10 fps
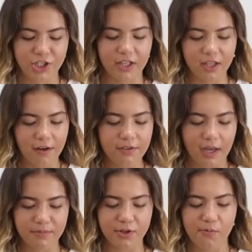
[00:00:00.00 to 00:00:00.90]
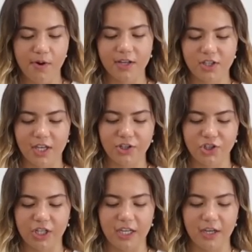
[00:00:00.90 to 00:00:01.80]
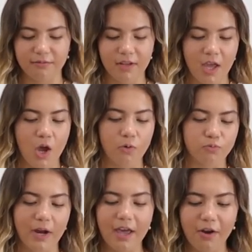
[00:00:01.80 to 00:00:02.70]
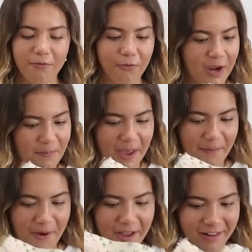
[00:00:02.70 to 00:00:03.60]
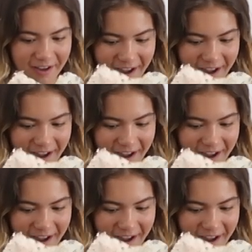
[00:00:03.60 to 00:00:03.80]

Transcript: she loved them so much that she ran on Free People and